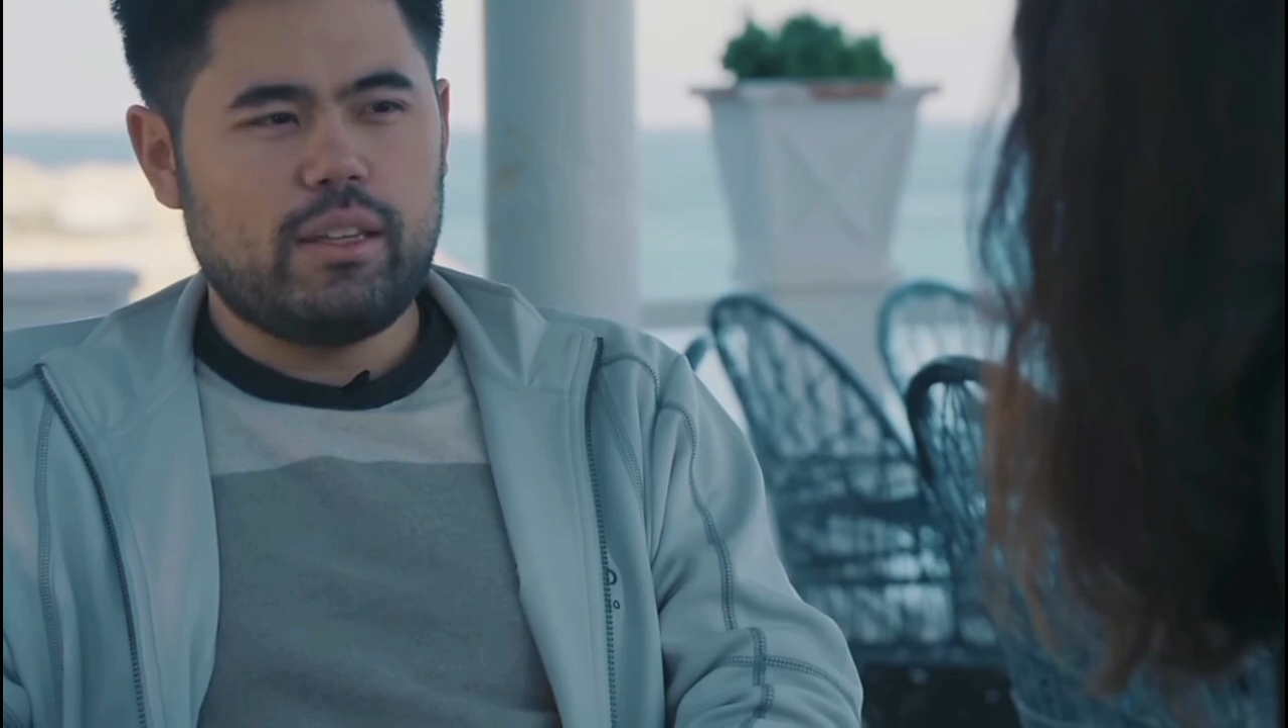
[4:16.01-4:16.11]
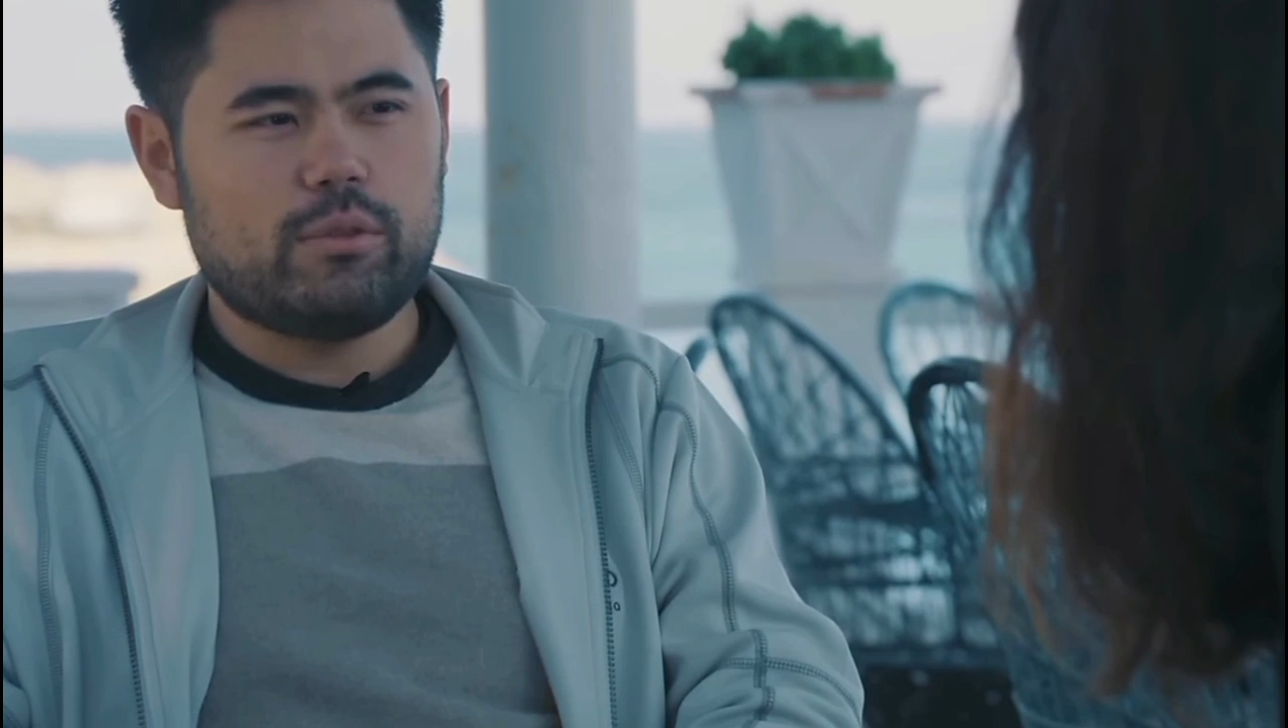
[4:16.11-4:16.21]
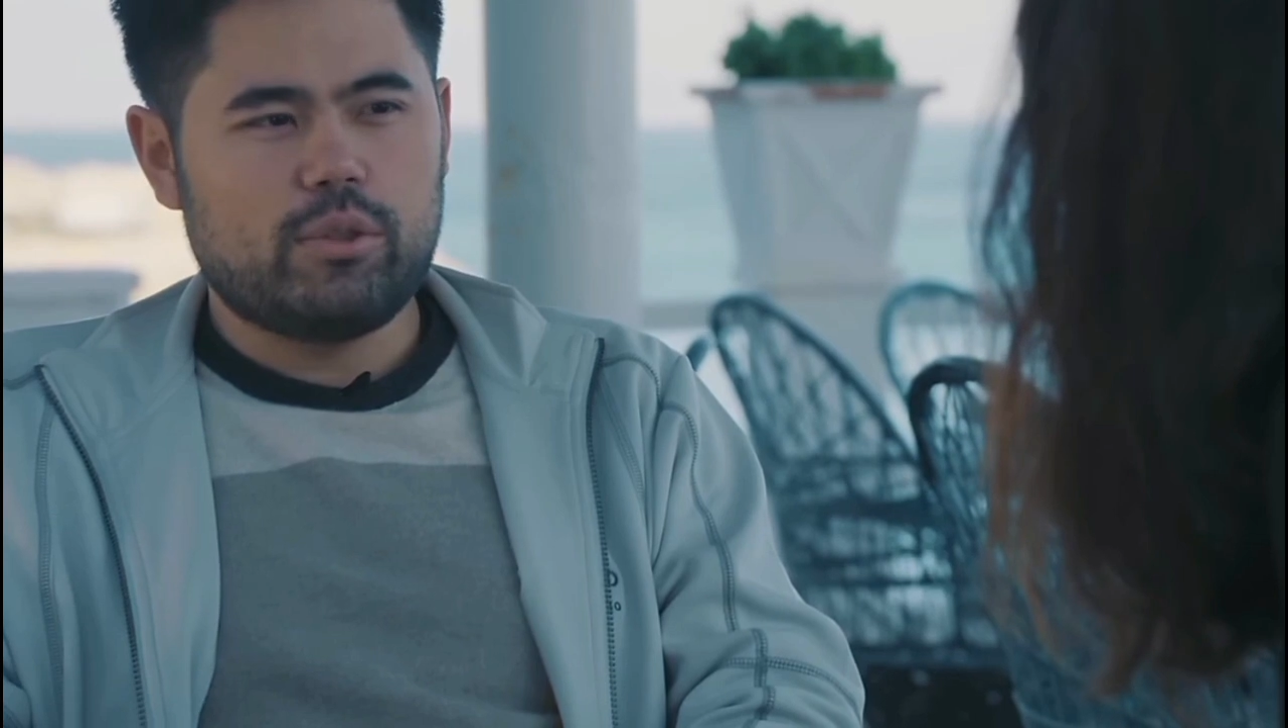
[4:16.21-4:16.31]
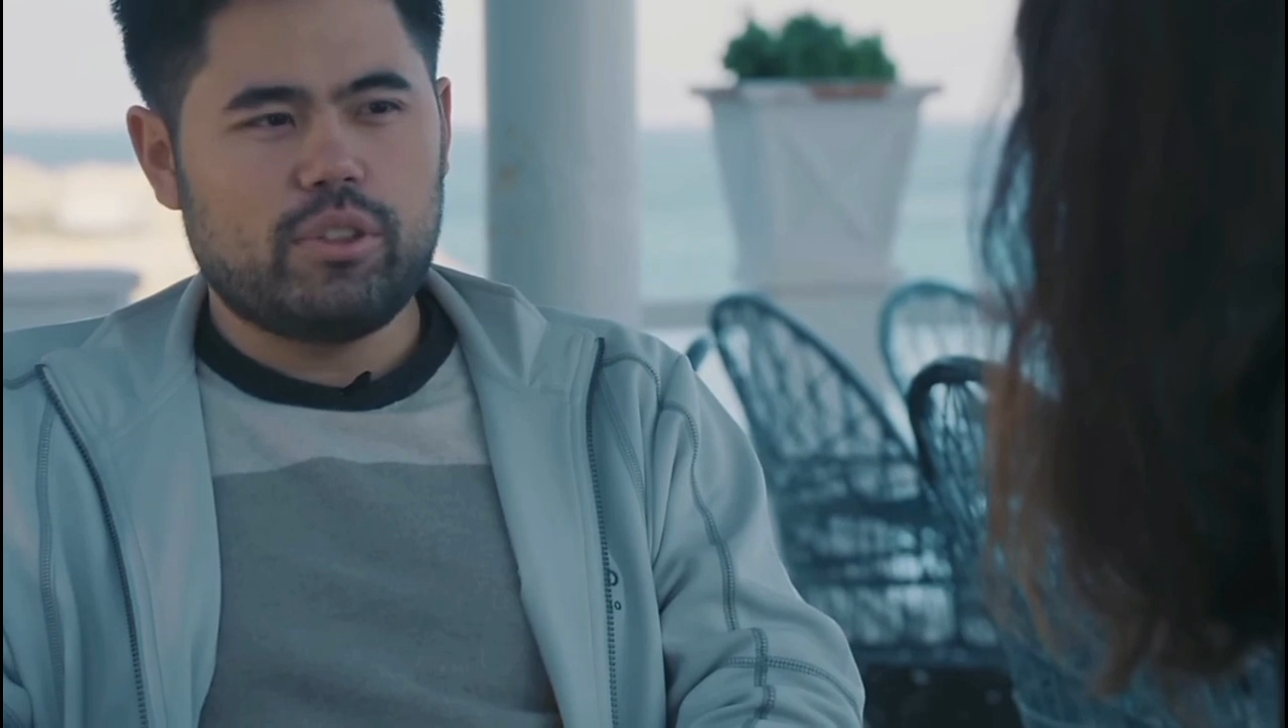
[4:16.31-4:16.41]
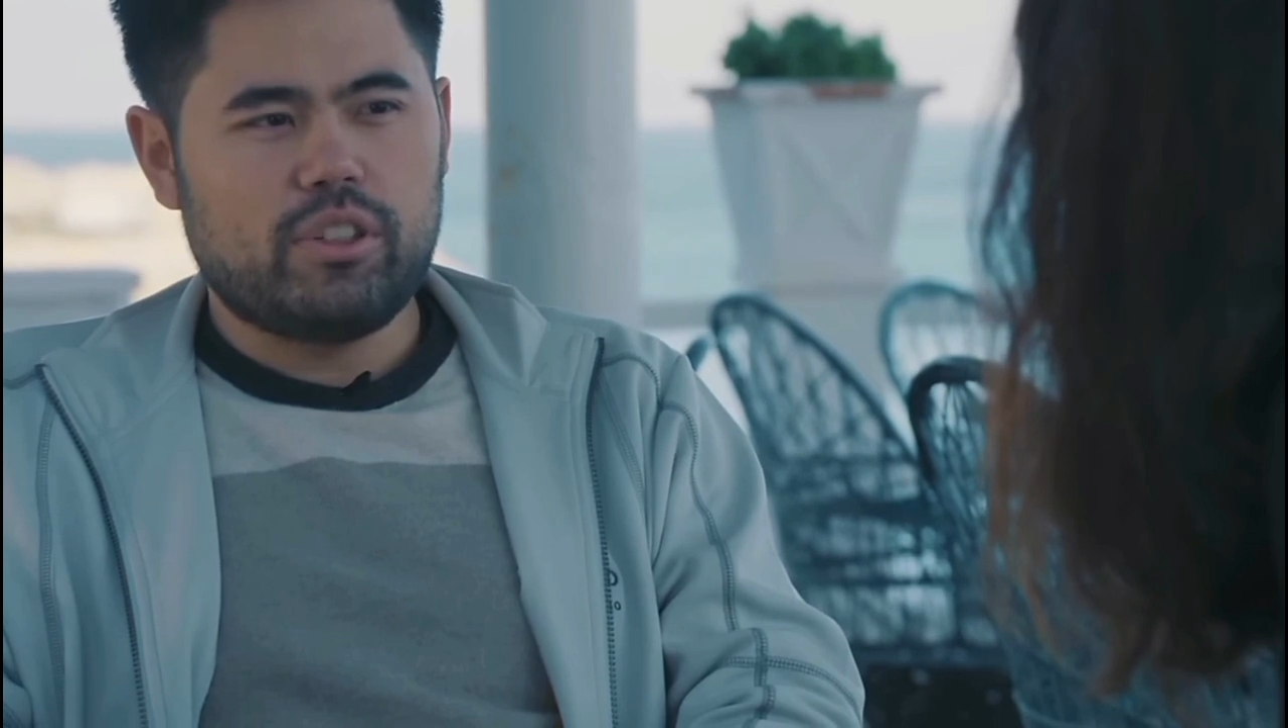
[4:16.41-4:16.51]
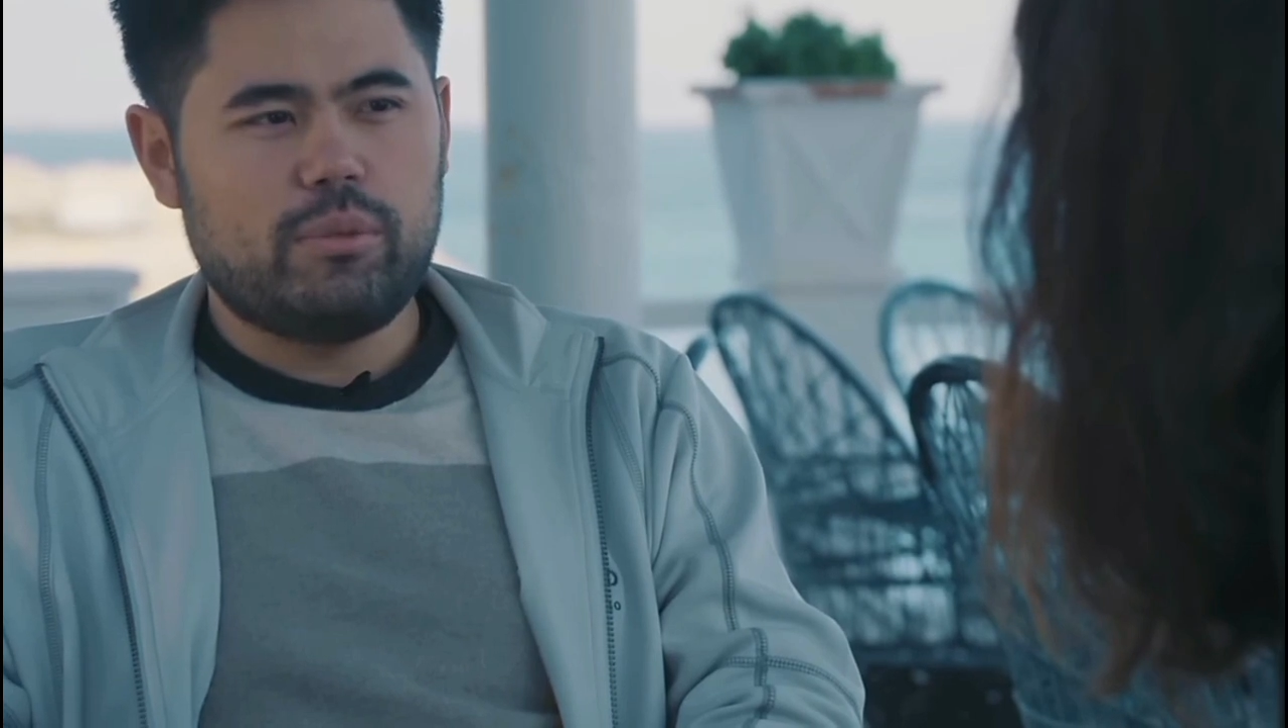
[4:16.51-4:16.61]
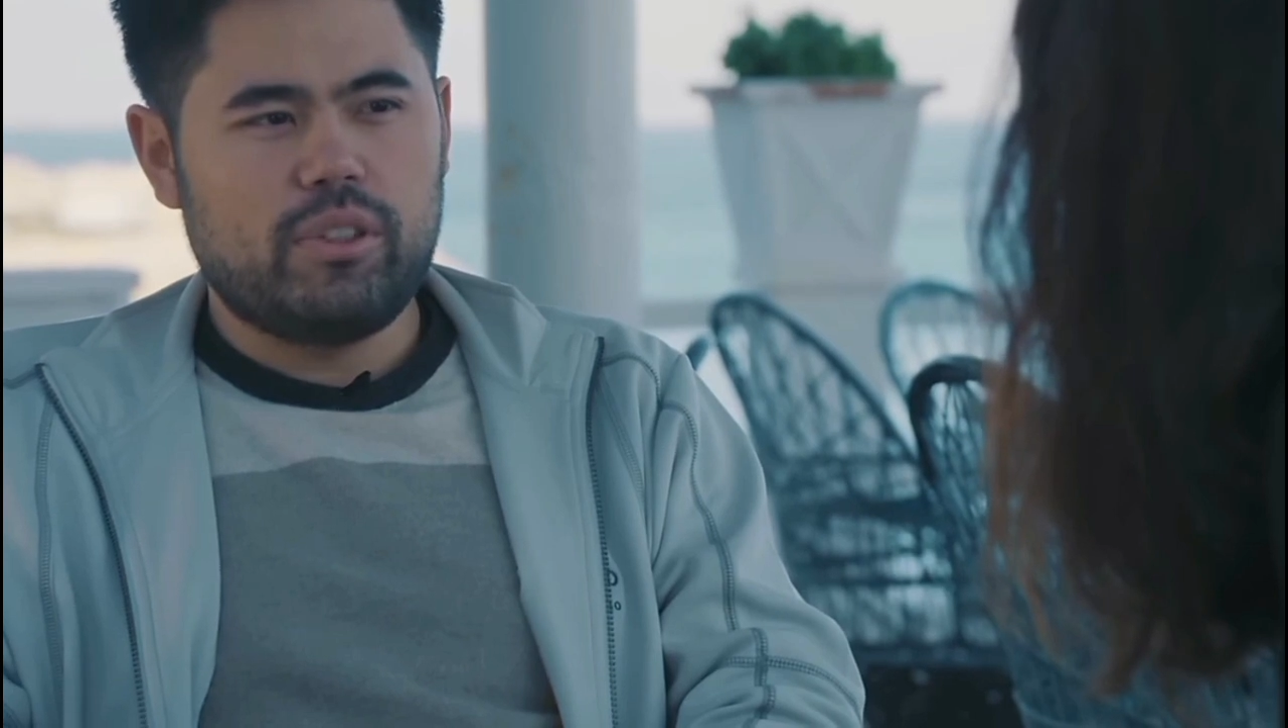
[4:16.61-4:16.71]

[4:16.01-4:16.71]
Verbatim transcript: games where they're going to